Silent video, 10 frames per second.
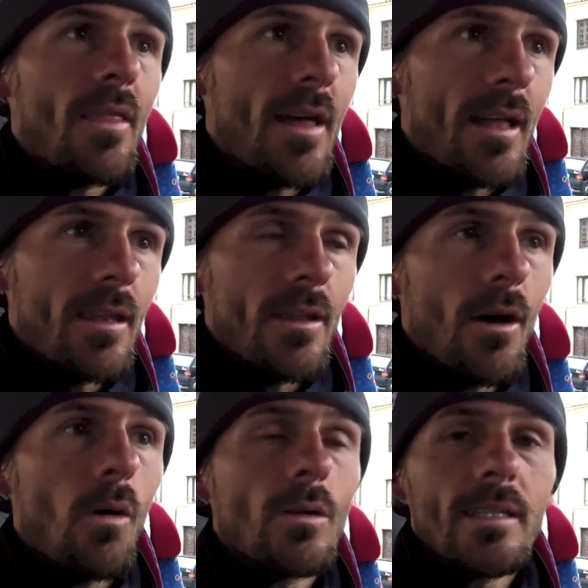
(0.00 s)
and then
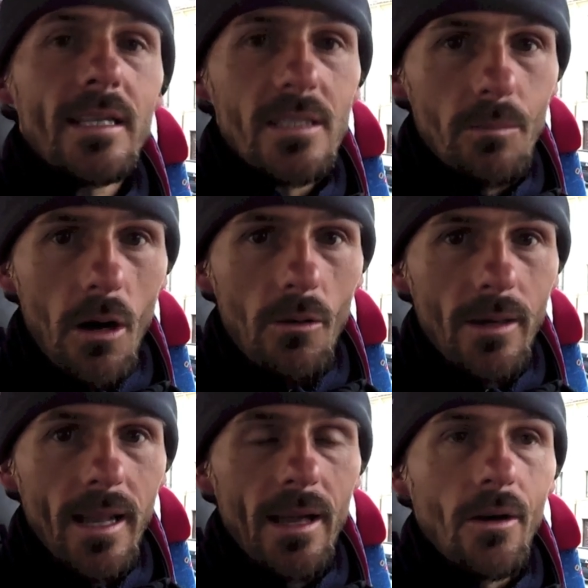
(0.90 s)
the whole day tomorrow
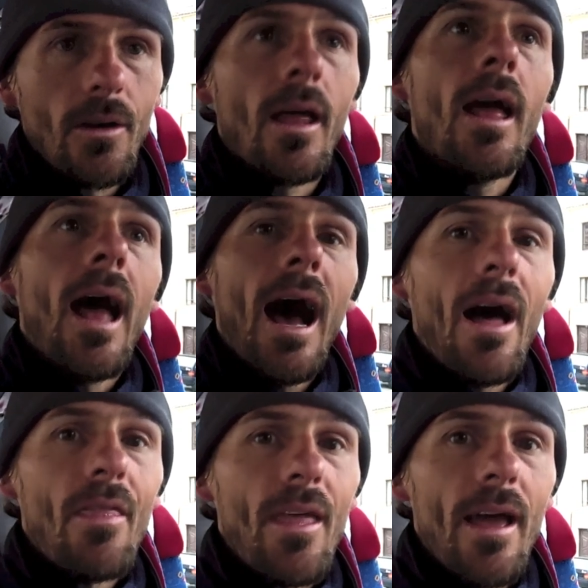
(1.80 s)
in Leon,
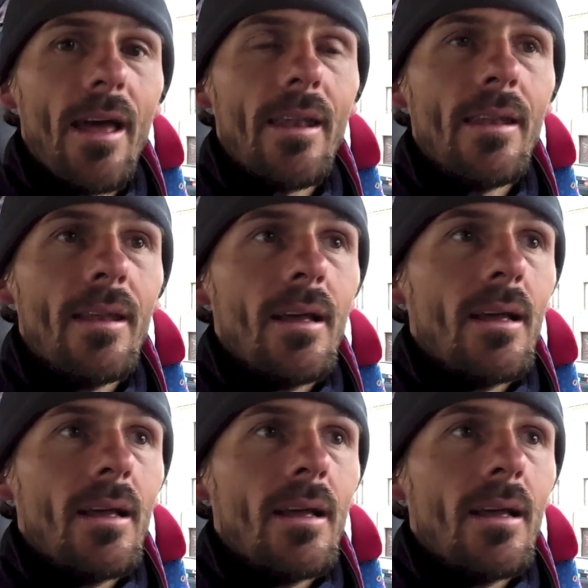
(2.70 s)
and then